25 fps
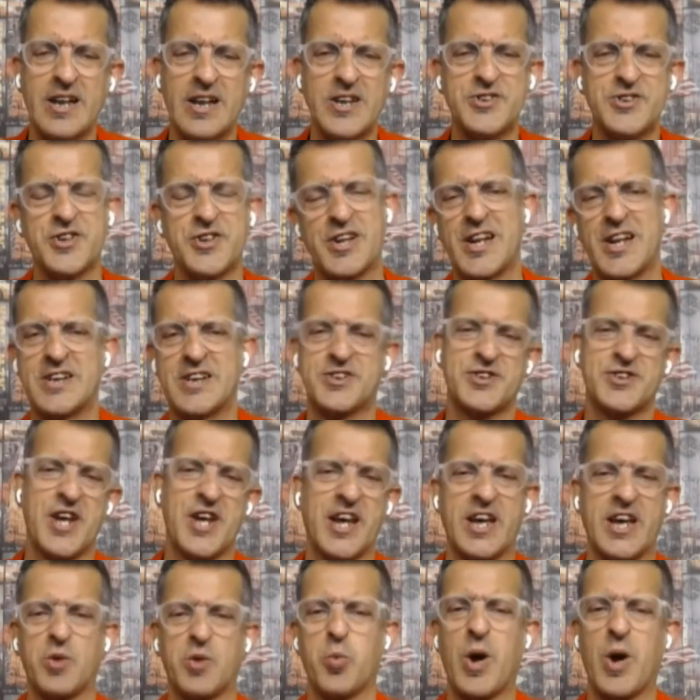listen, let's
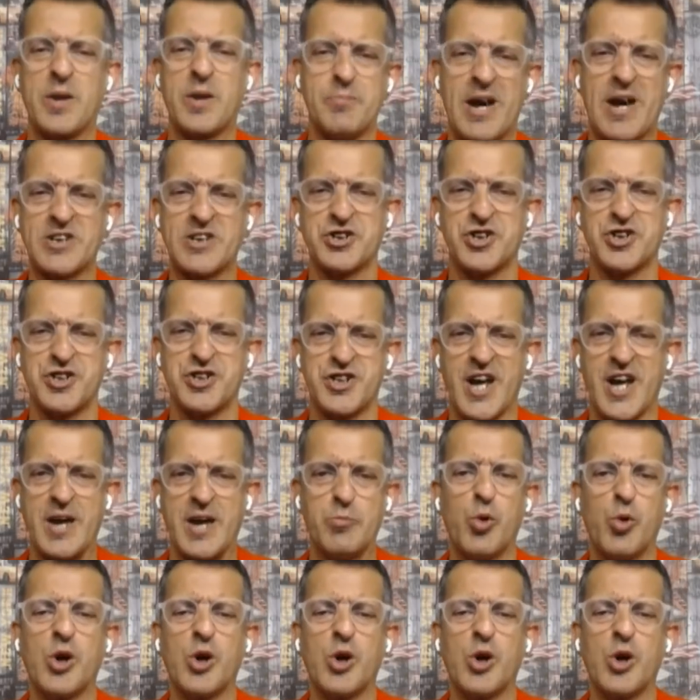take it one match at a time.